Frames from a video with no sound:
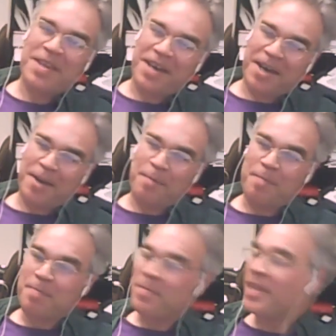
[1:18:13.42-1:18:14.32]
um,
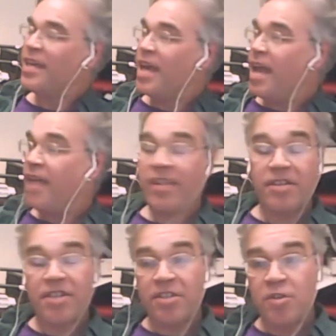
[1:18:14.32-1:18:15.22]
and then
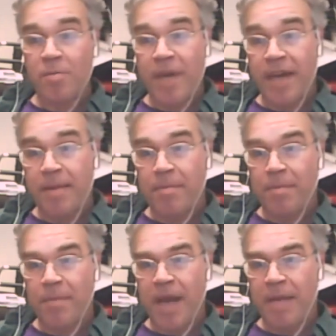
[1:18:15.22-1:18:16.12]
there's also my,
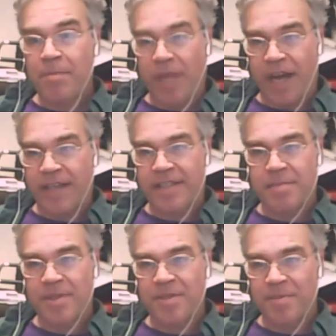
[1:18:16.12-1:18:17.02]
my blog, The
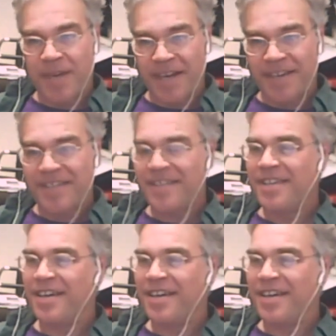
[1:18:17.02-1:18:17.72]
Splintered Mind.